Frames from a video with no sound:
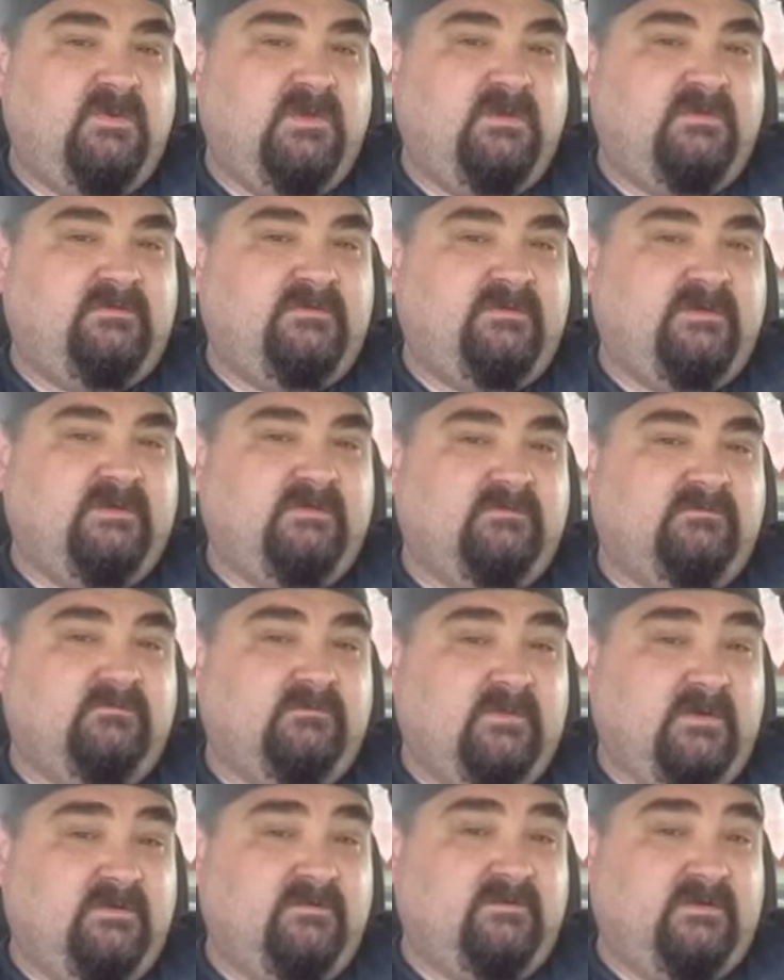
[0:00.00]
minutes in.
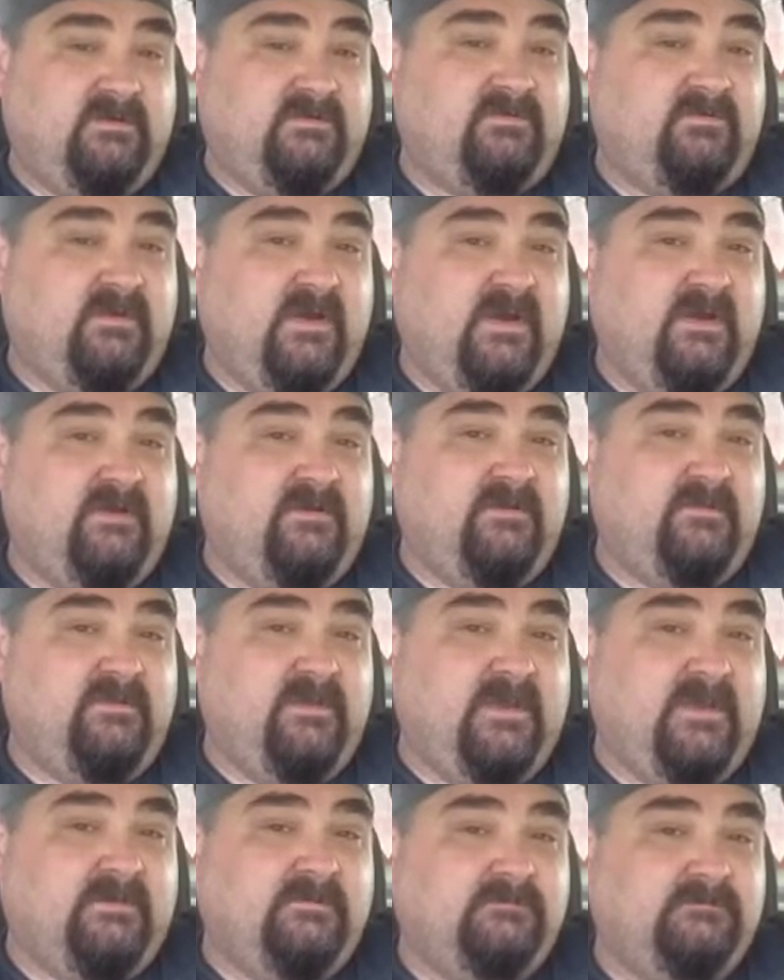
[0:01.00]
Let's rant a little
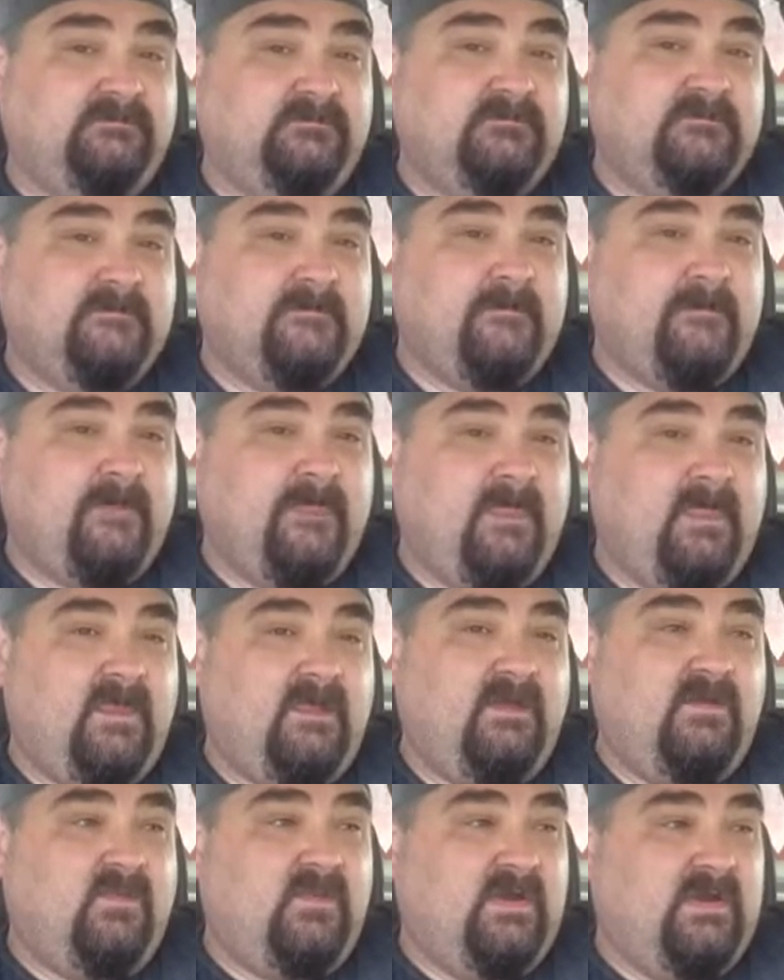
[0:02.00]
bit.
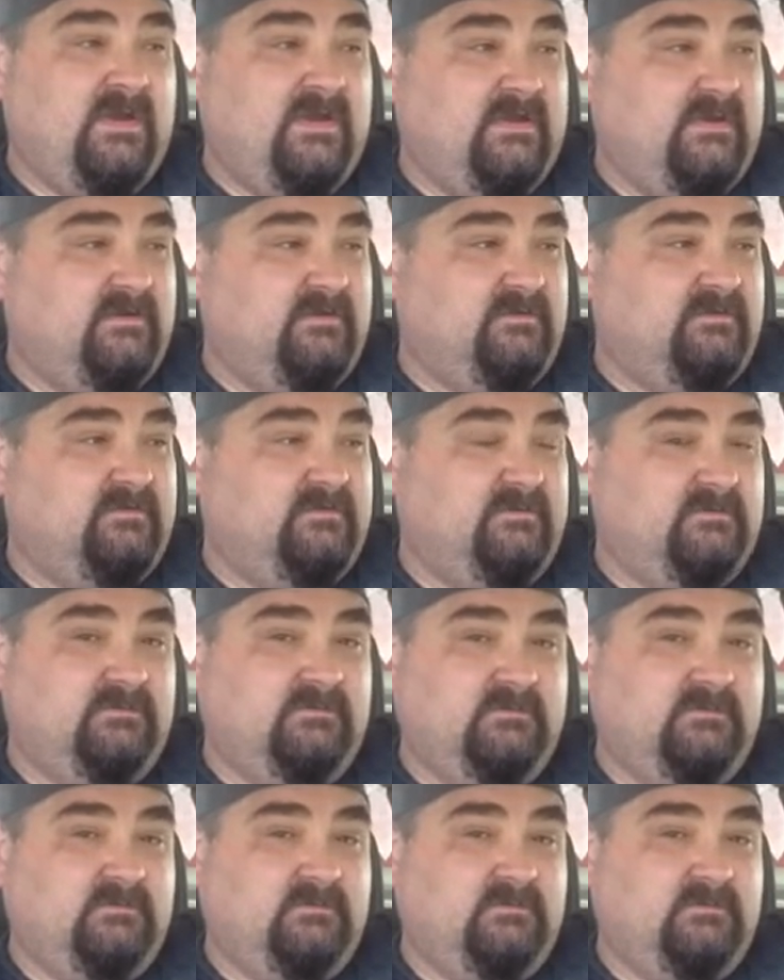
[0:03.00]
Weed eaters.